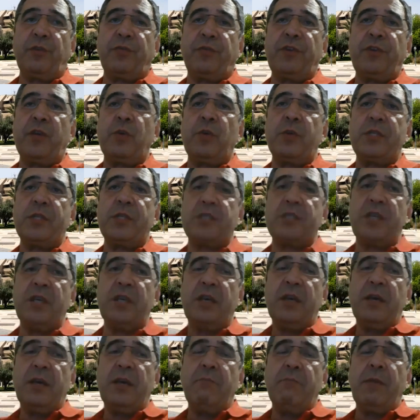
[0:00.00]
of frequency
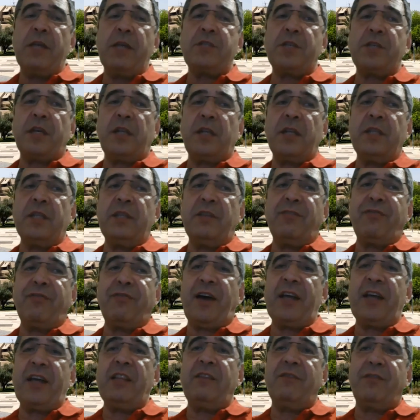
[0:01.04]
basically
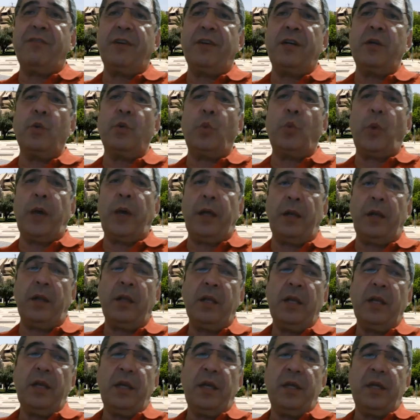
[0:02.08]
defined very well
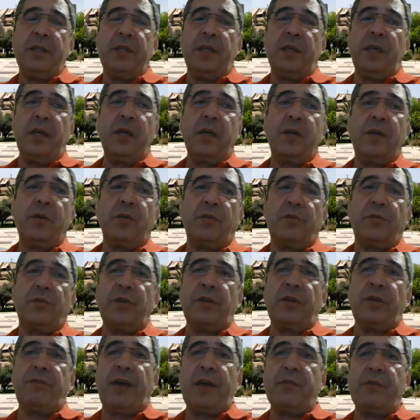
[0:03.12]
the
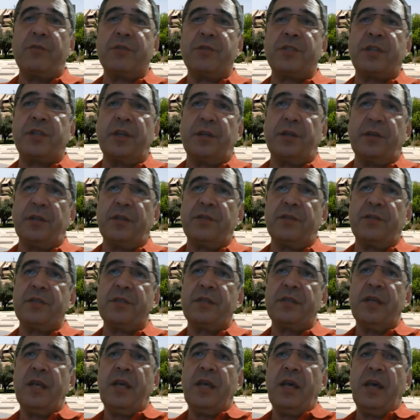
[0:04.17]
coronavirus
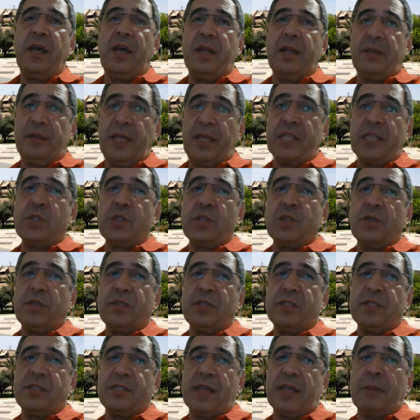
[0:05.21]
carriers. And that's
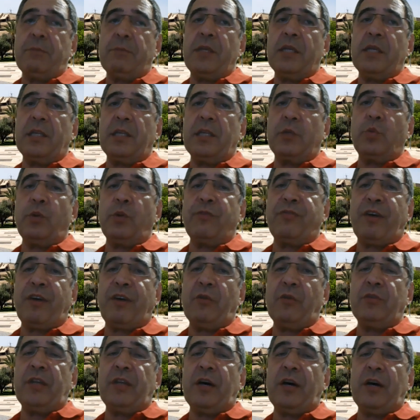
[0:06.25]
something that we
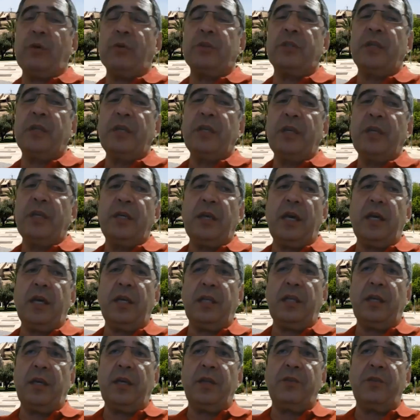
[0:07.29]
found out
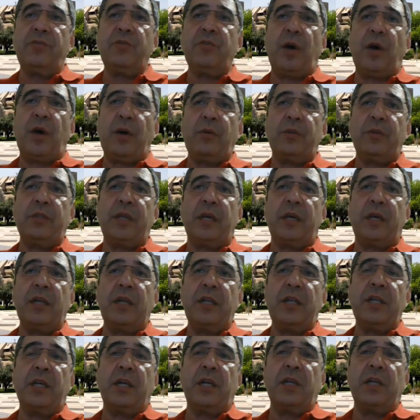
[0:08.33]
uh, throughout the
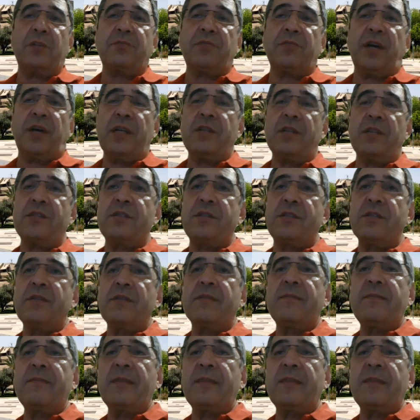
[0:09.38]
clinical trials.